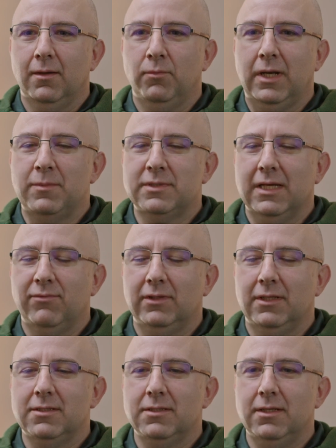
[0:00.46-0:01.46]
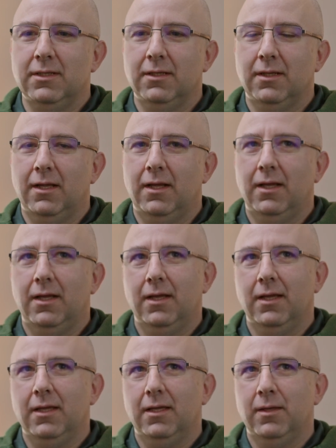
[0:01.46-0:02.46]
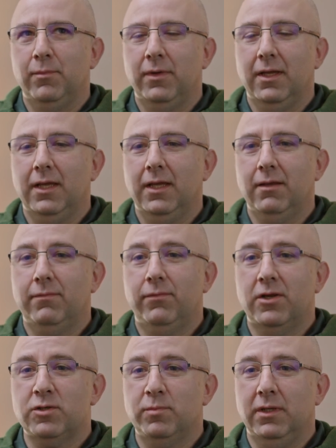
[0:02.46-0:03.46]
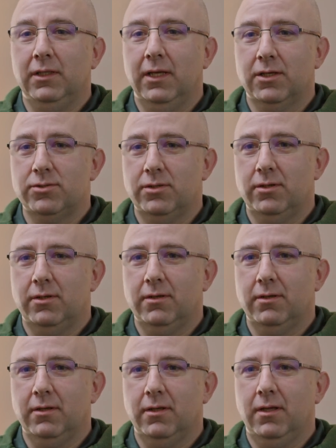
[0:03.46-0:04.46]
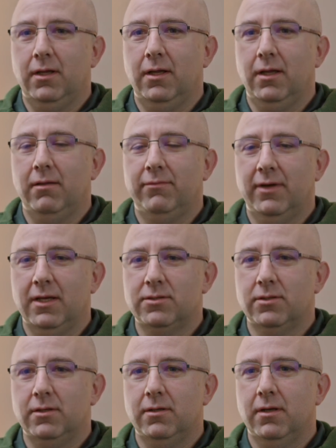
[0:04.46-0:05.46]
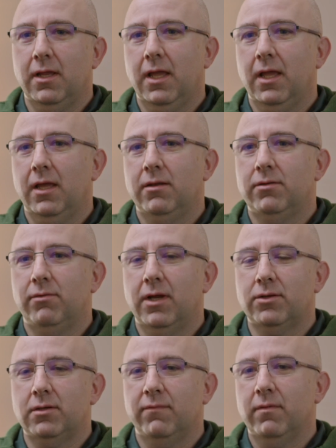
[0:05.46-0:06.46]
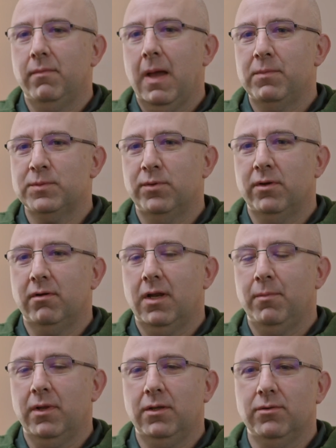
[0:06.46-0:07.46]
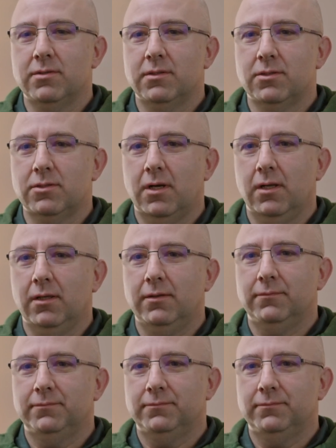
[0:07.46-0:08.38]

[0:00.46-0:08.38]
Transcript: My name is Kevin Lindsay. I am a freshman lecturer, uh, advisor, and director of the MAPS program at UNC Charlotte.